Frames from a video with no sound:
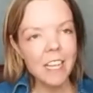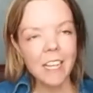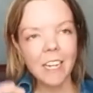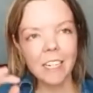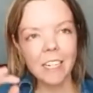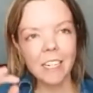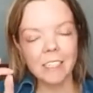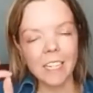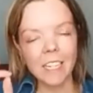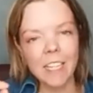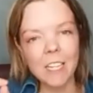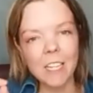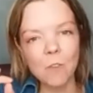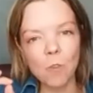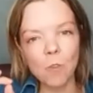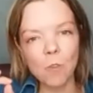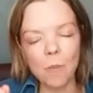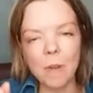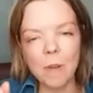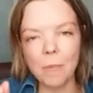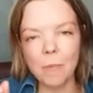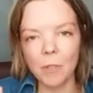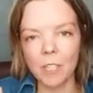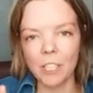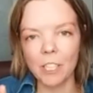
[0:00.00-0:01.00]
Because I think where
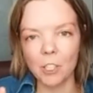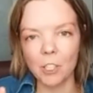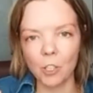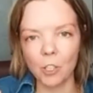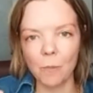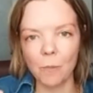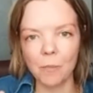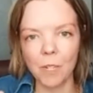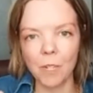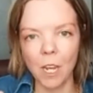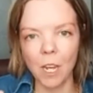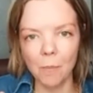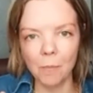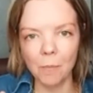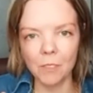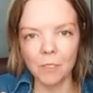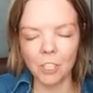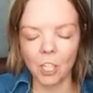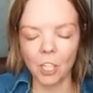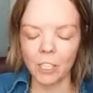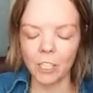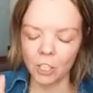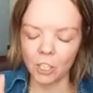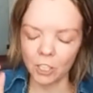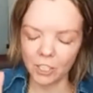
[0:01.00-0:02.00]
people get tripped up is they're like,